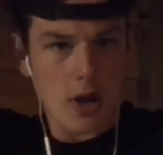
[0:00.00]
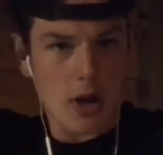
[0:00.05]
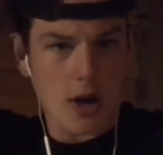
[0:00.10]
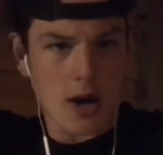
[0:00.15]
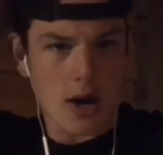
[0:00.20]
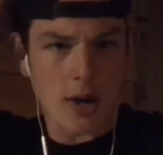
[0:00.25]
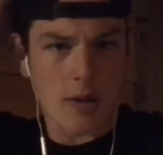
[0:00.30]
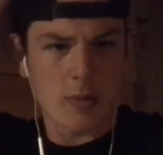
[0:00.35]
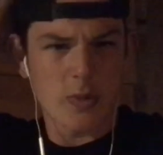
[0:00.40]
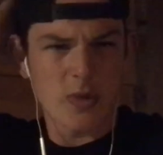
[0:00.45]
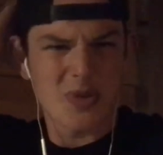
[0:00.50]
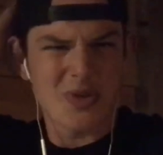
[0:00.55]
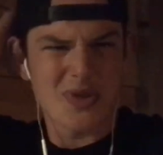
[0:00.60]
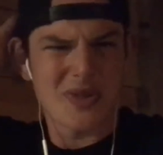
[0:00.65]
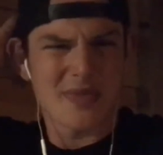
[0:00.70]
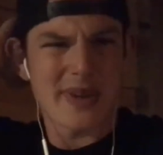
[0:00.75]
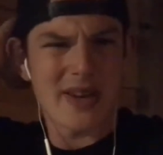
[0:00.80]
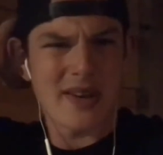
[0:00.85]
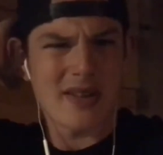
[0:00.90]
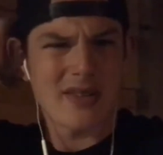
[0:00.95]
which was
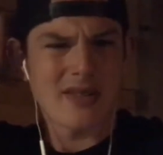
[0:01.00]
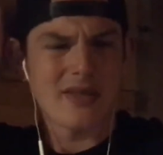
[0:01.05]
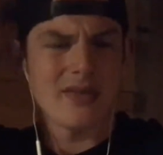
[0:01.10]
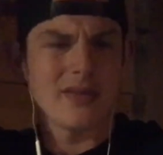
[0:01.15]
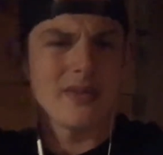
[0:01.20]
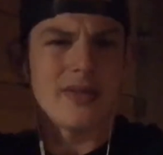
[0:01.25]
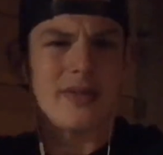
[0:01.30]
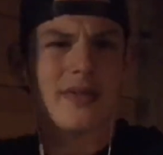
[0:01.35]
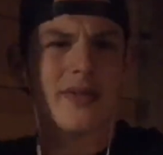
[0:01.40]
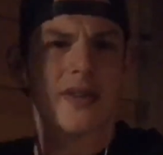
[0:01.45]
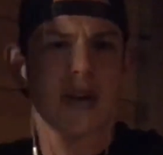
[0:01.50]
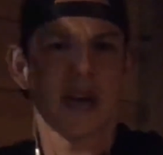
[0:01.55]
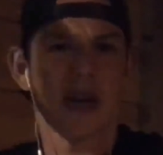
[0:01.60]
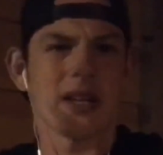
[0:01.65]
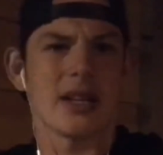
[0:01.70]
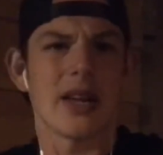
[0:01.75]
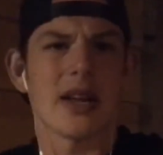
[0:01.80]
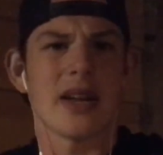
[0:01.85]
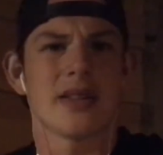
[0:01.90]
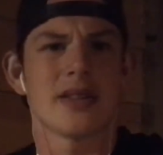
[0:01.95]
about, if I had to
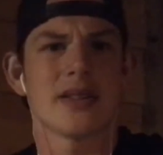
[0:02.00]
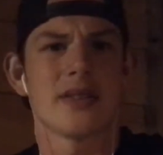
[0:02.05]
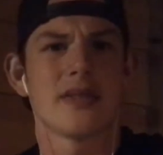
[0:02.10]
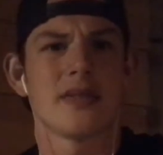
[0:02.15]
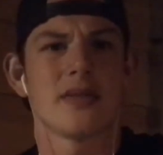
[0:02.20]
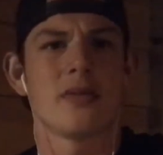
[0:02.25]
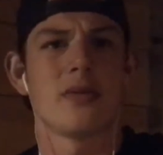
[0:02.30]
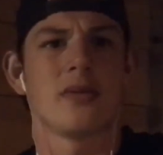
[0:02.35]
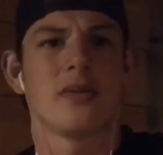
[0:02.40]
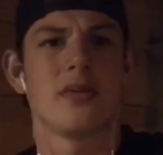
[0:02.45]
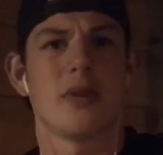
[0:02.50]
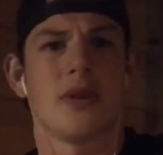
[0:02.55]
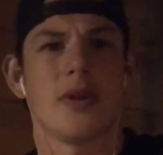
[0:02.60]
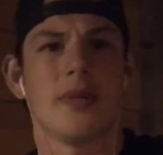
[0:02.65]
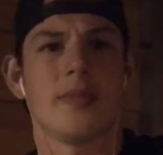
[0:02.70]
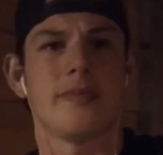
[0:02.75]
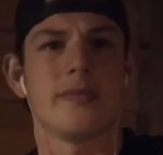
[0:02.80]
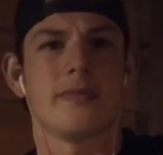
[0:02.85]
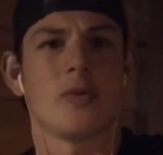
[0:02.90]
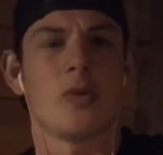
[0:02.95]
guess,
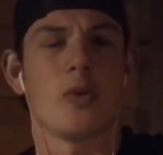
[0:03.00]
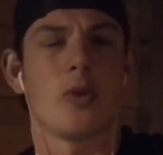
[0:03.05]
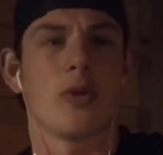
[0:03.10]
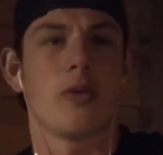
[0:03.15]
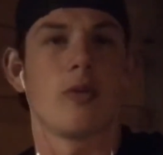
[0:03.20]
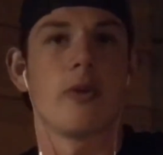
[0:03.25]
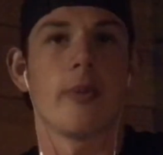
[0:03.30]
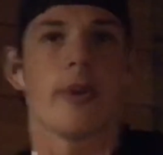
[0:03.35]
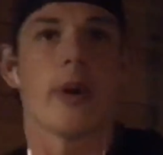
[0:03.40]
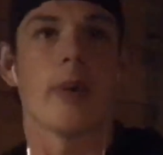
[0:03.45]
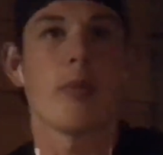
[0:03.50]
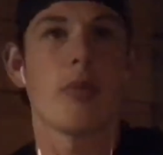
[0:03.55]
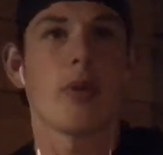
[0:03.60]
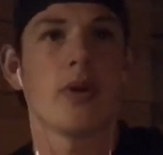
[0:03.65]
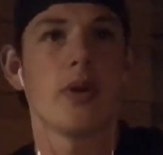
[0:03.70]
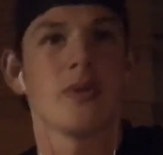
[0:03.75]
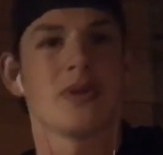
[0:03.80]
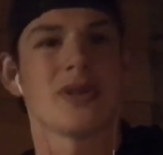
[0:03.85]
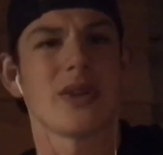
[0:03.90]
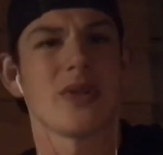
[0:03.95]
or remember,
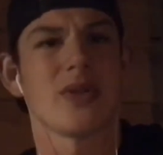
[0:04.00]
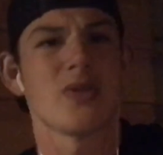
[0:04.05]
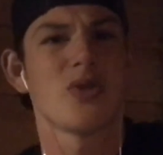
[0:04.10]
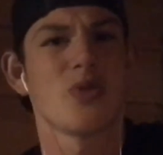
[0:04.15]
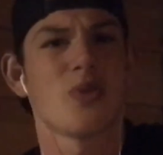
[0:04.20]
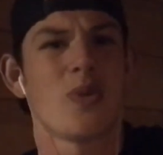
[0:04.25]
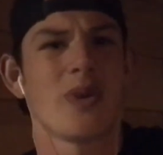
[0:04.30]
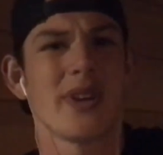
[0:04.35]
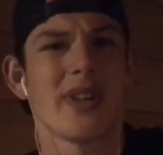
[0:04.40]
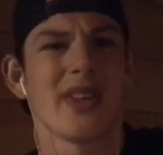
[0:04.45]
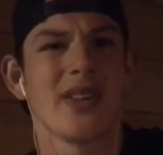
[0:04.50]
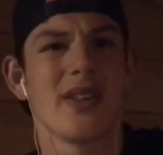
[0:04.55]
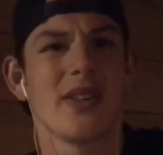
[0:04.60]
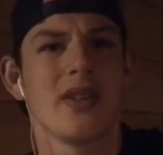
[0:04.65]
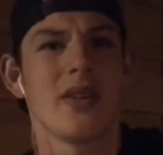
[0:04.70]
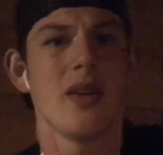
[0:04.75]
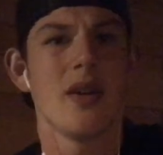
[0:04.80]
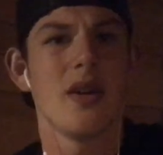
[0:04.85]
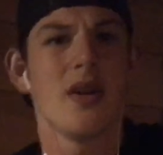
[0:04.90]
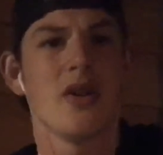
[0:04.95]
it was like 20
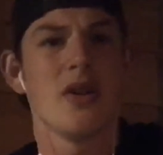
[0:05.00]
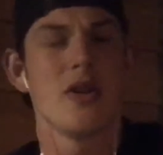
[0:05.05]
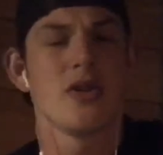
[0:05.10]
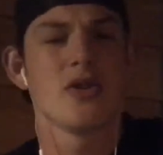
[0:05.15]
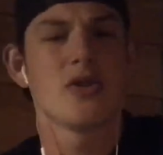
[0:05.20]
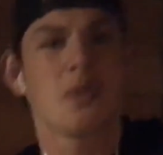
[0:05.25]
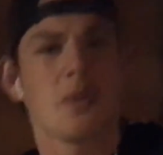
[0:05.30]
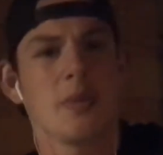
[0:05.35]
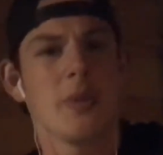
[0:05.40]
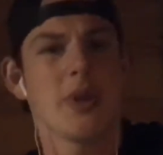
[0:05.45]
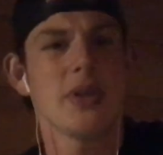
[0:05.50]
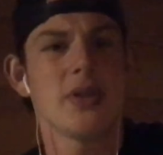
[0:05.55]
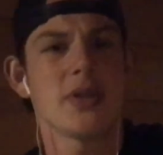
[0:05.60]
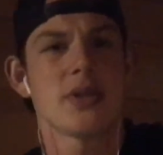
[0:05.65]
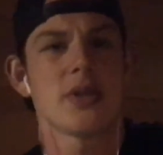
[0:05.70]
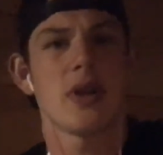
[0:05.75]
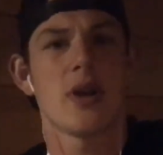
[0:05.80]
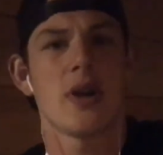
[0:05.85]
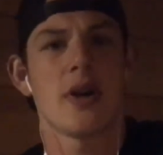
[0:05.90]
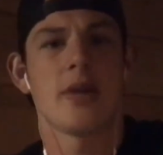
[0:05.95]
minutes
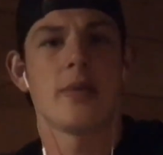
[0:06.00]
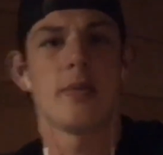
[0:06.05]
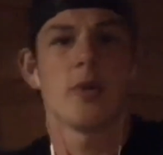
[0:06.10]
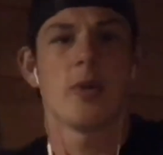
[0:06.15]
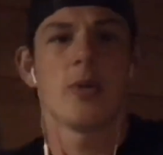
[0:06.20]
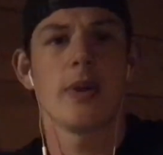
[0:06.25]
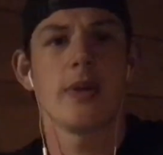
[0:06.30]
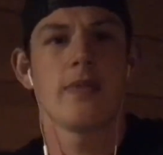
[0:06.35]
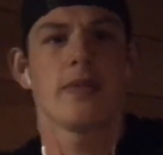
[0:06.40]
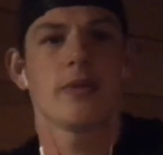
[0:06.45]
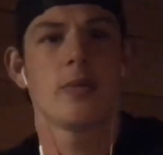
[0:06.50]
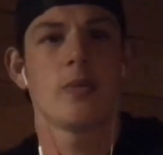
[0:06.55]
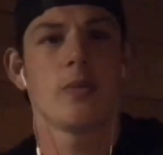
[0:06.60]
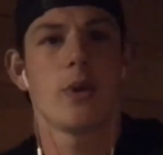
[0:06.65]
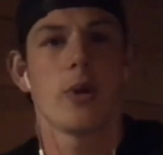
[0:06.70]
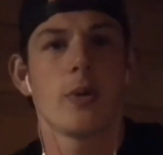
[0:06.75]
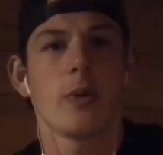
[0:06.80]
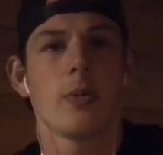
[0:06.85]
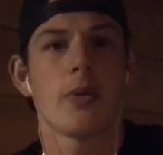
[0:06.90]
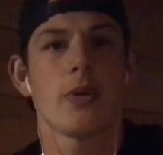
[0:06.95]
away from
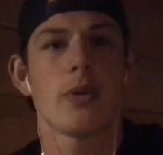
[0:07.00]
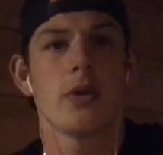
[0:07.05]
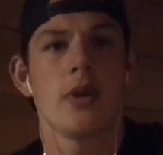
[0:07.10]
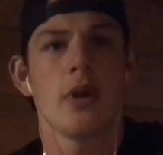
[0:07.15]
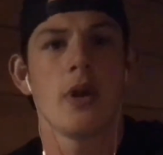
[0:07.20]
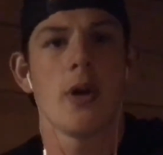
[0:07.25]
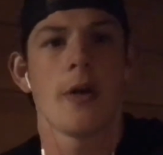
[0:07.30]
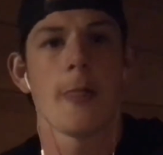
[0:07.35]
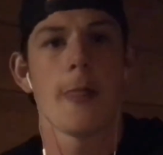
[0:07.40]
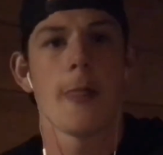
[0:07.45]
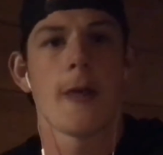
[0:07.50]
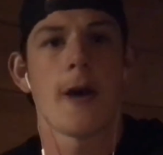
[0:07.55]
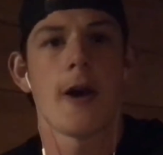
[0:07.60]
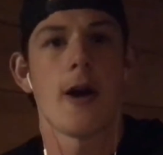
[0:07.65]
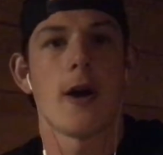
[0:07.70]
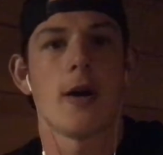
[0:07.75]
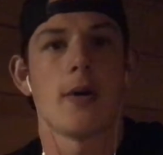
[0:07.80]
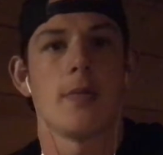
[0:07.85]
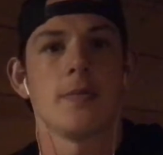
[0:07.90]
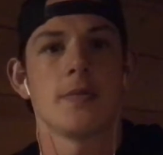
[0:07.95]
where we were.
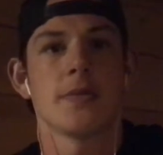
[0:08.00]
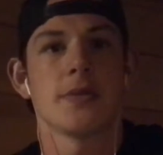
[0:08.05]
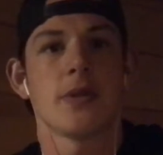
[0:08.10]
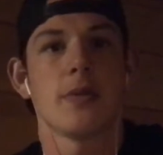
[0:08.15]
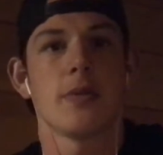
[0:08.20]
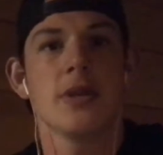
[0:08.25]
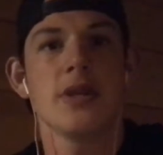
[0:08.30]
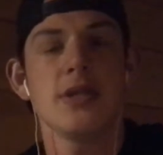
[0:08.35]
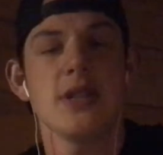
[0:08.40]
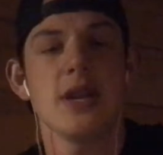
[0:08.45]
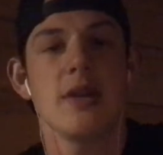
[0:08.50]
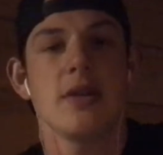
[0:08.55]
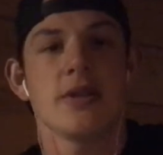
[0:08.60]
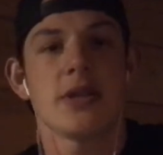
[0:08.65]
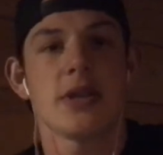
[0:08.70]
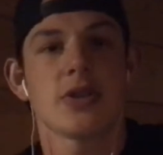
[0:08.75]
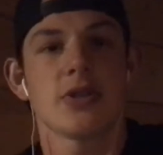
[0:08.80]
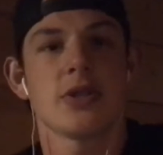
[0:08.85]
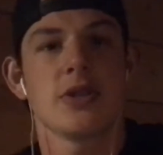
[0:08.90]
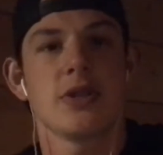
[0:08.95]
So this town is
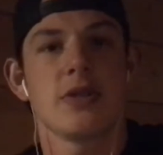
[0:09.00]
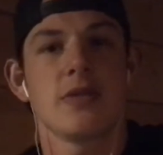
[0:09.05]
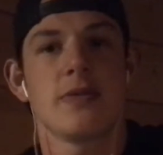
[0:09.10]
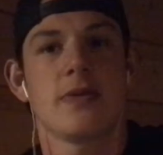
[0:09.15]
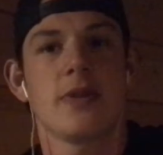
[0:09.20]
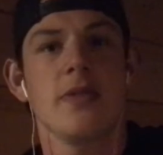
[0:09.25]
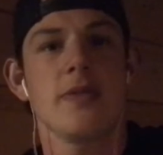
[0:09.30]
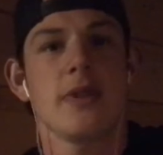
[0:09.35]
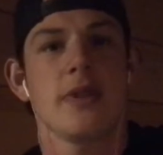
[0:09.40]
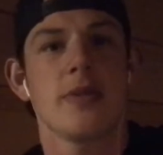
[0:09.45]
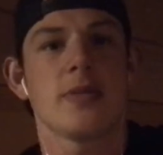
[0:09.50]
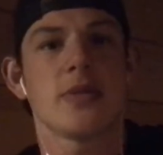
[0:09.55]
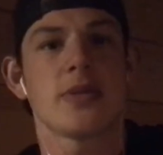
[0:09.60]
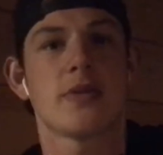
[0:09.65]
actually very famous